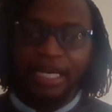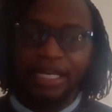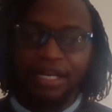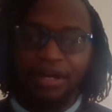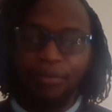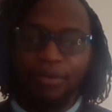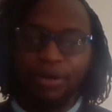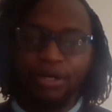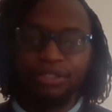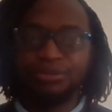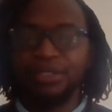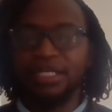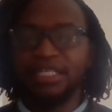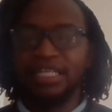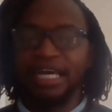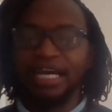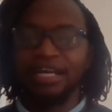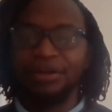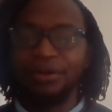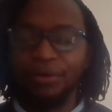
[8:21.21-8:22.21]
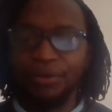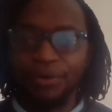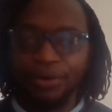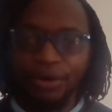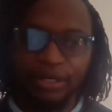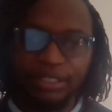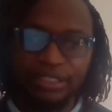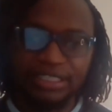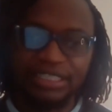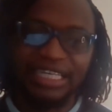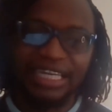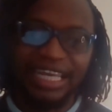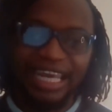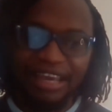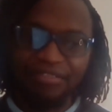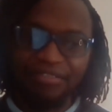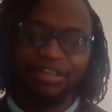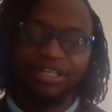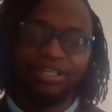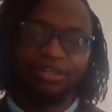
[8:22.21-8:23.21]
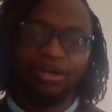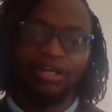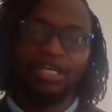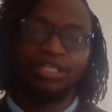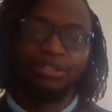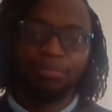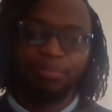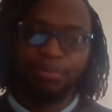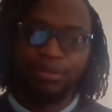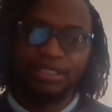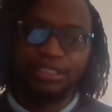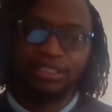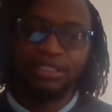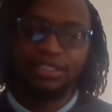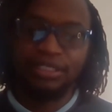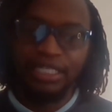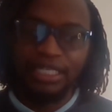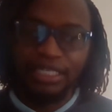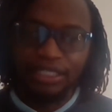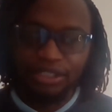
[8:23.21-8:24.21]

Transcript: in a world where there are no costs and every dollar you put